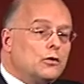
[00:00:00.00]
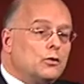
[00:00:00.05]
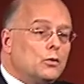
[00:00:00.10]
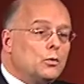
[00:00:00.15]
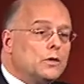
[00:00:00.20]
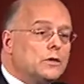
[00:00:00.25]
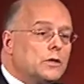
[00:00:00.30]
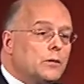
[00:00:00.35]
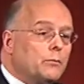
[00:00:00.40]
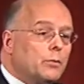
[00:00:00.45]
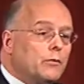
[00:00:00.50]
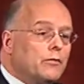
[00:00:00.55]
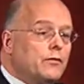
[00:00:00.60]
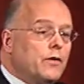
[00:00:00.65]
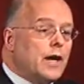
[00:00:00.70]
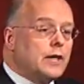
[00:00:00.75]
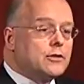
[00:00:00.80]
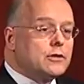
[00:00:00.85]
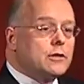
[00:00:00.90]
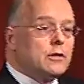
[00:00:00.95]
to you as a
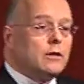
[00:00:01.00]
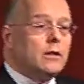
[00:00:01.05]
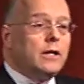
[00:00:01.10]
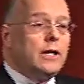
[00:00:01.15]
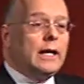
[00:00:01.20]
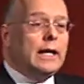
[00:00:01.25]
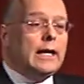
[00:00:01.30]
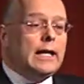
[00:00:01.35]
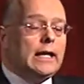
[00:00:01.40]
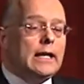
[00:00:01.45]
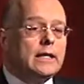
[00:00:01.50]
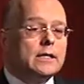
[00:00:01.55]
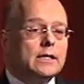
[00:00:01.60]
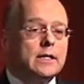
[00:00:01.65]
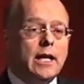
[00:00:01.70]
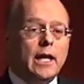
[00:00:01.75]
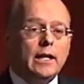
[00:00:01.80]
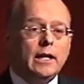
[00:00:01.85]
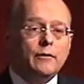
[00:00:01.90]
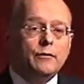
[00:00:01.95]
professional
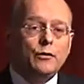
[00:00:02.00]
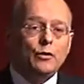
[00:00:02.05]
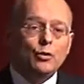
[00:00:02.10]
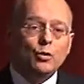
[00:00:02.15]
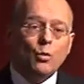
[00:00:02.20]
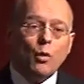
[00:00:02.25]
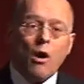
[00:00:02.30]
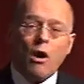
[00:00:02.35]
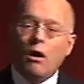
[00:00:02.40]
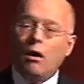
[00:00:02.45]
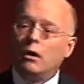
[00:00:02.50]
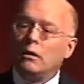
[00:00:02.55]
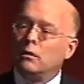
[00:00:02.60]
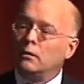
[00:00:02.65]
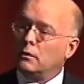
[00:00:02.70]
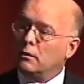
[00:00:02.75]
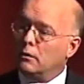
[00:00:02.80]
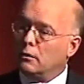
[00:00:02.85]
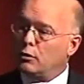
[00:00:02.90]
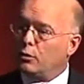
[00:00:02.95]
is that if you
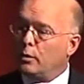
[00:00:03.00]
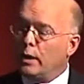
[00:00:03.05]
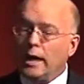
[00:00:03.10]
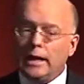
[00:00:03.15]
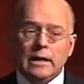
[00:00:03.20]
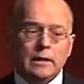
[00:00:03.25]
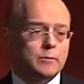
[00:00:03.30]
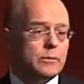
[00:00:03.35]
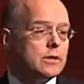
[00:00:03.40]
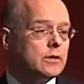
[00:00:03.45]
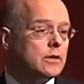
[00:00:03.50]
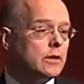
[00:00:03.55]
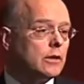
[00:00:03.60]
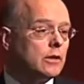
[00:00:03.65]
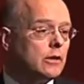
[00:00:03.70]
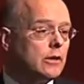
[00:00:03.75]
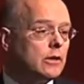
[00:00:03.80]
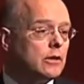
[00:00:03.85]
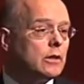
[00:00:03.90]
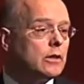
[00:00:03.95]
are creating
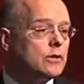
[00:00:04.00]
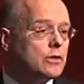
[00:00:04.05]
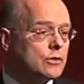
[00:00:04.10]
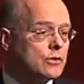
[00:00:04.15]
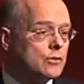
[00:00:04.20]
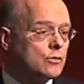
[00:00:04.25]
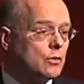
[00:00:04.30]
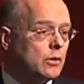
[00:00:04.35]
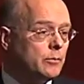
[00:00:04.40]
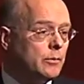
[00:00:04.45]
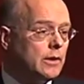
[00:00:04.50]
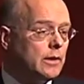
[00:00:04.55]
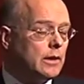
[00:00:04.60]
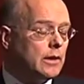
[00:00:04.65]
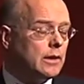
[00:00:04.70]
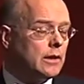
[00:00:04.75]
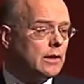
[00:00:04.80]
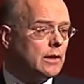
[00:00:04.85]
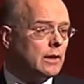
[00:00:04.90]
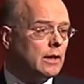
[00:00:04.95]
material and
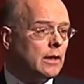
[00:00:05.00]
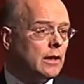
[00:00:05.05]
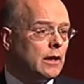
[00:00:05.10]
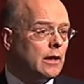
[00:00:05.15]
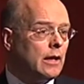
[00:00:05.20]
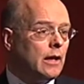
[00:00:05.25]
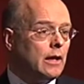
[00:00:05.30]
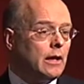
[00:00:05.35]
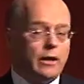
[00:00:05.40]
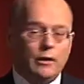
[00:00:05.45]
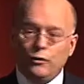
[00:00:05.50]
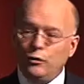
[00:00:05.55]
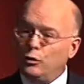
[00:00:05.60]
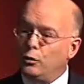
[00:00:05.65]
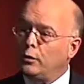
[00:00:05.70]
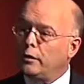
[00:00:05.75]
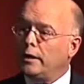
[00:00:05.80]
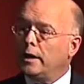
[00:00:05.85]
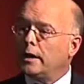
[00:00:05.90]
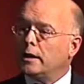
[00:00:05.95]
distributing it,
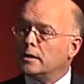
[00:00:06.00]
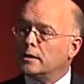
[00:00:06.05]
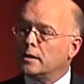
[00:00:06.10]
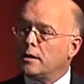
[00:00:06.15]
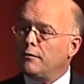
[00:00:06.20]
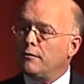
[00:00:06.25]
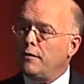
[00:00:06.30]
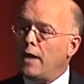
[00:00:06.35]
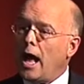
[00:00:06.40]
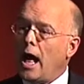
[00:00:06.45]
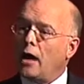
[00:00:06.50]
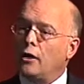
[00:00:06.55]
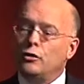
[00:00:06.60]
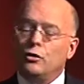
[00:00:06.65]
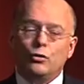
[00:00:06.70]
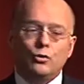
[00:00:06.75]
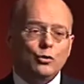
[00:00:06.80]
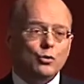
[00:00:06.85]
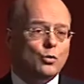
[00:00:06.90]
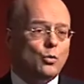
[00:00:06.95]
you think it's of
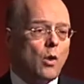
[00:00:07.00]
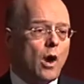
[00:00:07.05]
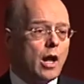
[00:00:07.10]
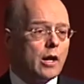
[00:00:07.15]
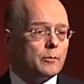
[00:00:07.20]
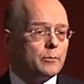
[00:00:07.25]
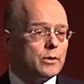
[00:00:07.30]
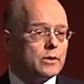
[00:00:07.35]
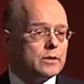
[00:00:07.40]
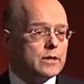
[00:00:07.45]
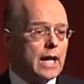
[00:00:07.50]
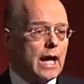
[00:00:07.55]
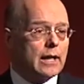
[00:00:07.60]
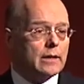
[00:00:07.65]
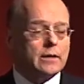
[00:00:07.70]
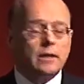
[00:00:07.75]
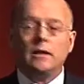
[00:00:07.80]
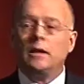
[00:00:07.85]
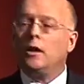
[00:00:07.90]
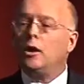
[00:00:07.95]
value, you want to
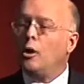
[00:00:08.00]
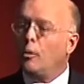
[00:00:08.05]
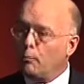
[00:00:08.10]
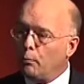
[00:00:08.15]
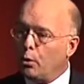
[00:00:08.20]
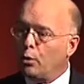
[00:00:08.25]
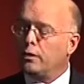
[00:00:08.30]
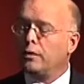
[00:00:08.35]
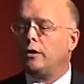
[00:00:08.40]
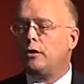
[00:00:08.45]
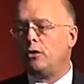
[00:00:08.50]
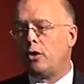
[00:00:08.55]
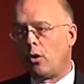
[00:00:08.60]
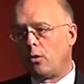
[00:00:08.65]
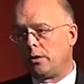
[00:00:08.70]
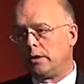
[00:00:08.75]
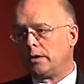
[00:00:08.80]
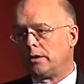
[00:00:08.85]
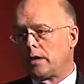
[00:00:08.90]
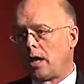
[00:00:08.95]
protect it, put the
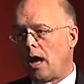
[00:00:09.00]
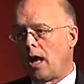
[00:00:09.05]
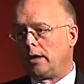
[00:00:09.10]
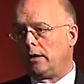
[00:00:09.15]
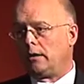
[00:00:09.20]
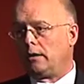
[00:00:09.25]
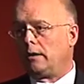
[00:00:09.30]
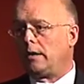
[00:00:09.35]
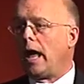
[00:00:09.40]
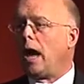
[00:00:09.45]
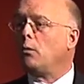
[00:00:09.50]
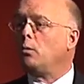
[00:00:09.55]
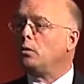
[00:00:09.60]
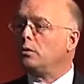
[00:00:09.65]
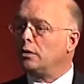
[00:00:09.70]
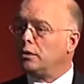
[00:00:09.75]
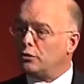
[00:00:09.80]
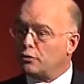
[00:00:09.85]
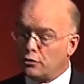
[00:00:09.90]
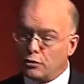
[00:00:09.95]
notice on it. That
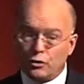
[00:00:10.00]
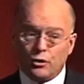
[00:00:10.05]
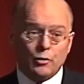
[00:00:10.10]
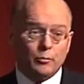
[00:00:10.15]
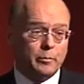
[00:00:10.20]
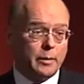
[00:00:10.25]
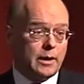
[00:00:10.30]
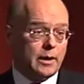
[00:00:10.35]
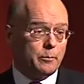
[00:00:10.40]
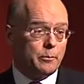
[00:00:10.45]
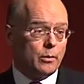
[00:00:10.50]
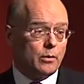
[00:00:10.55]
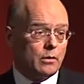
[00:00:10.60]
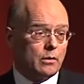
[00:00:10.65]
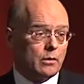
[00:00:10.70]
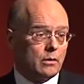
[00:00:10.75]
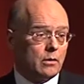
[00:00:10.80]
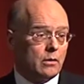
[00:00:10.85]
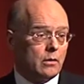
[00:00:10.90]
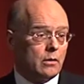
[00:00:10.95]
will deter
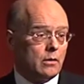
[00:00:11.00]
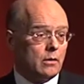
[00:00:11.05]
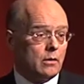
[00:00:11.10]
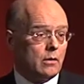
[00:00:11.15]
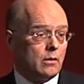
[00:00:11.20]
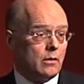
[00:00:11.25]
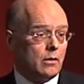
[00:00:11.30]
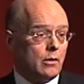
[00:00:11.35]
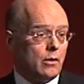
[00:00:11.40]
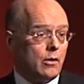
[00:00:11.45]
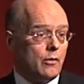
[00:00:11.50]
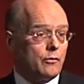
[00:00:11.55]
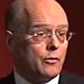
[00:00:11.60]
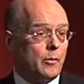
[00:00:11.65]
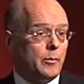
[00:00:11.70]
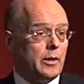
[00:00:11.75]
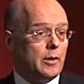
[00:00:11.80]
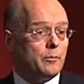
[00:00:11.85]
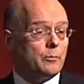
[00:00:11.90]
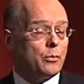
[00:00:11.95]
people
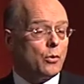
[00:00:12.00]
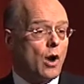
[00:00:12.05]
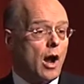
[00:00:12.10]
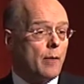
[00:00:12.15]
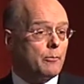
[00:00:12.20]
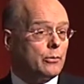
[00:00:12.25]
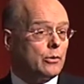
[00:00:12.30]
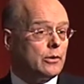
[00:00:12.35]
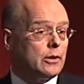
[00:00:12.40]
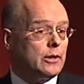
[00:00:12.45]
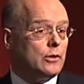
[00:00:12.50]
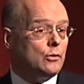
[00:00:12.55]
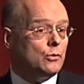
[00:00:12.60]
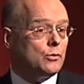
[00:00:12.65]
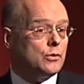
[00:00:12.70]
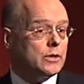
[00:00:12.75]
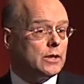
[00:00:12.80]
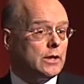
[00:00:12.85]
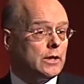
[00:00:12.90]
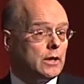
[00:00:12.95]
from improperly
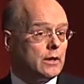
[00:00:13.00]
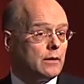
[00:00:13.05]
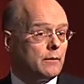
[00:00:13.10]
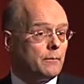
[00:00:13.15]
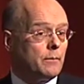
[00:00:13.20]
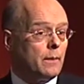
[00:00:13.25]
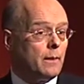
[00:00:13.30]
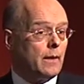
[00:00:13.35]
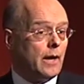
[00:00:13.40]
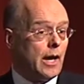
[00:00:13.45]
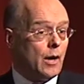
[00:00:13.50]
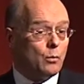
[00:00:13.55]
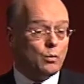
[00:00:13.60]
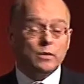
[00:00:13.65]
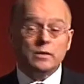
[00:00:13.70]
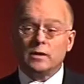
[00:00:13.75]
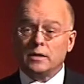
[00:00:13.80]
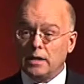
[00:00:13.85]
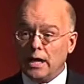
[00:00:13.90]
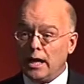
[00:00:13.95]
using it
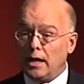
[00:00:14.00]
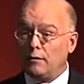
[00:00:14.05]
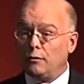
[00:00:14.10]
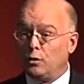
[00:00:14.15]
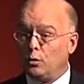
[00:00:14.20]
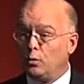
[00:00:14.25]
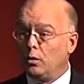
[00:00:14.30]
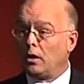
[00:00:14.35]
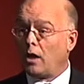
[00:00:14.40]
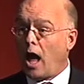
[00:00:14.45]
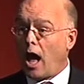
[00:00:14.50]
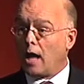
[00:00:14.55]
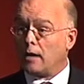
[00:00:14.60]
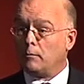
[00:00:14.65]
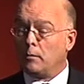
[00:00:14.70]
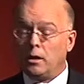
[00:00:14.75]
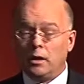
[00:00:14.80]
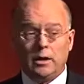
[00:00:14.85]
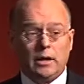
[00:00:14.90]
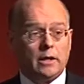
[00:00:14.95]
and will save you a
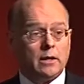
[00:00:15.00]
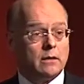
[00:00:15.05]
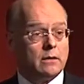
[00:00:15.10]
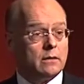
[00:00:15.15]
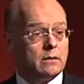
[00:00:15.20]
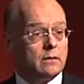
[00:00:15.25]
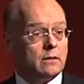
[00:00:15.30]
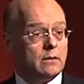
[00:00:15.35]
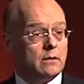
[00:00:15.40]
lot of money.